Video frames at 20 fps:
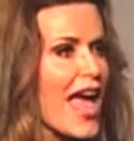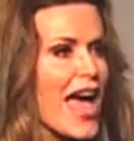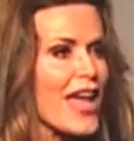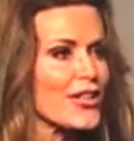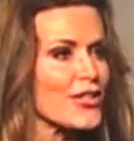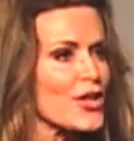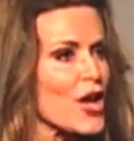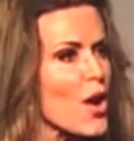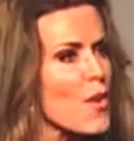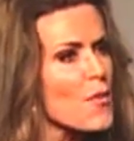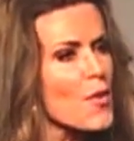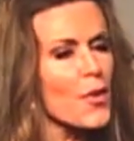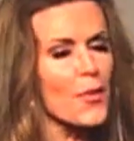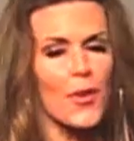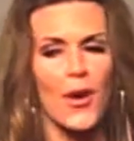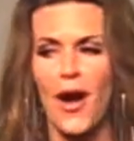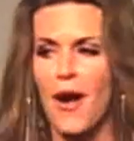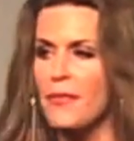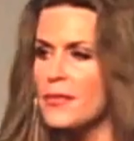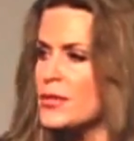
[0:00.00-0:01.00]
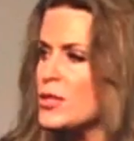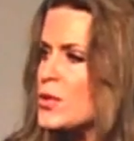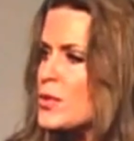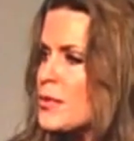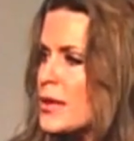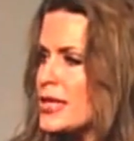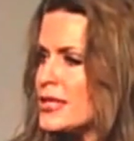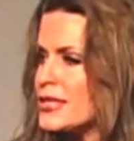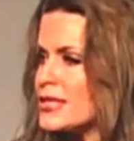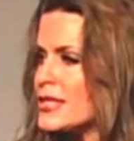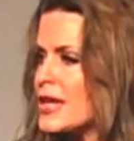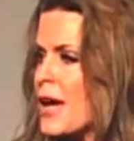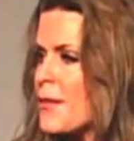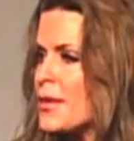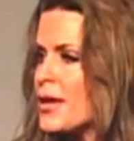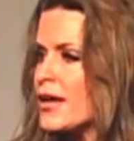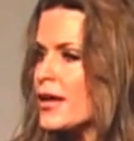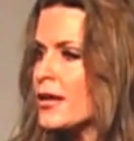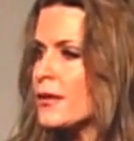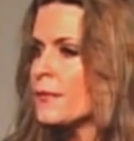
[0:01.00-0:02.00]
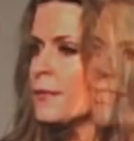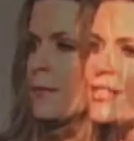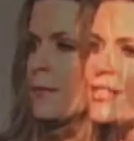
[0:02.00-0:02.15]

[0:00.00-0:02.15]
I had no more problems with my stomach.